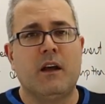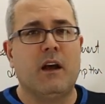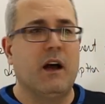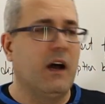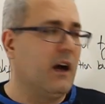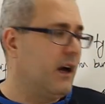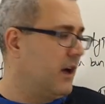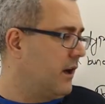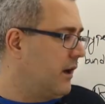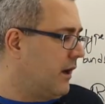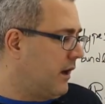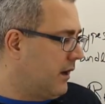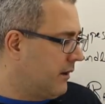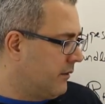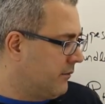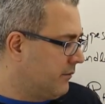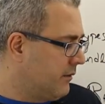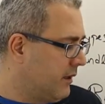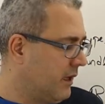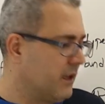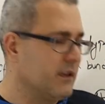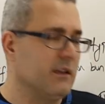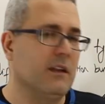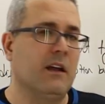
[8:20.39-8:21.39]

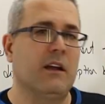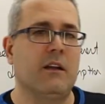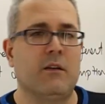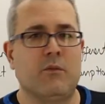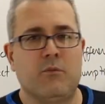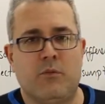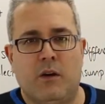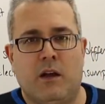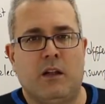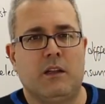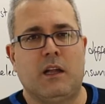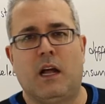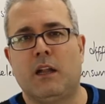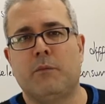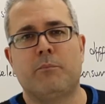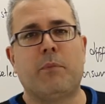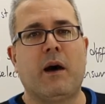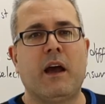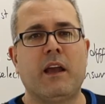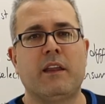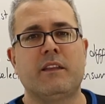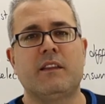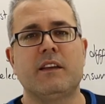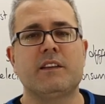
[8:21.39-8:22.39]
I'll
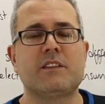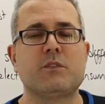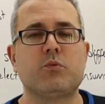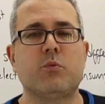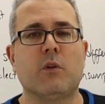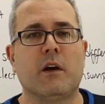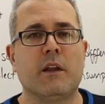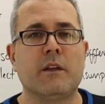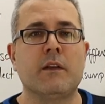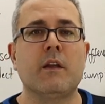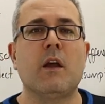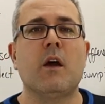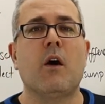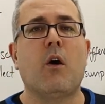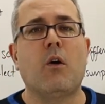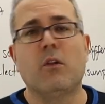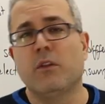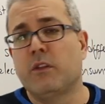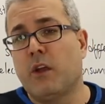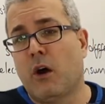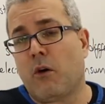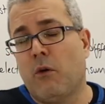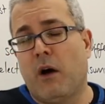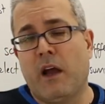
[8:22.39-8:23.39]
buy this one,
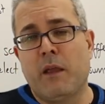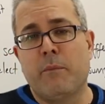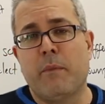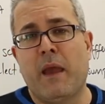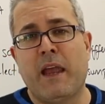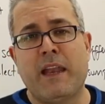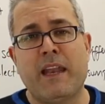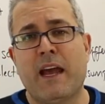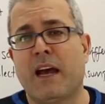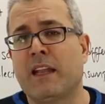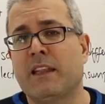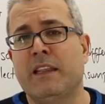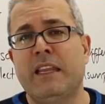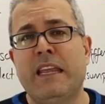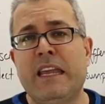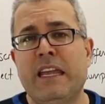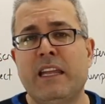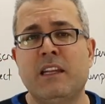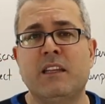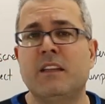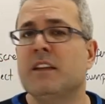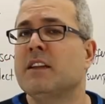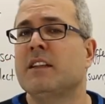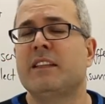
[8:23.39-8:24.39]
although I may not
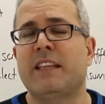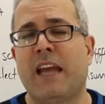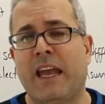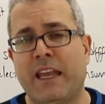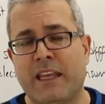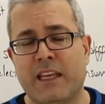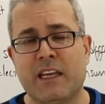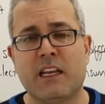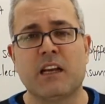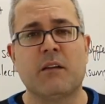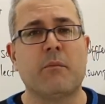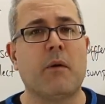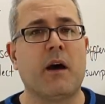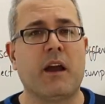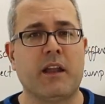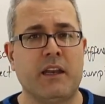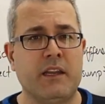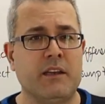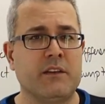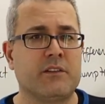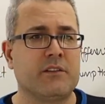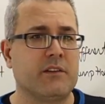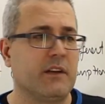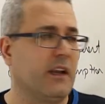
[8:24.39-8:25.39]
need 10 gigabyte
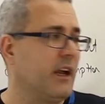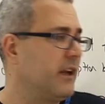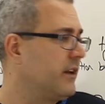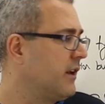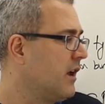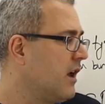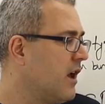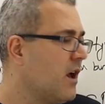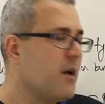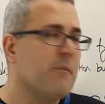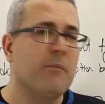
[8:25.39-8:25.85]
internet.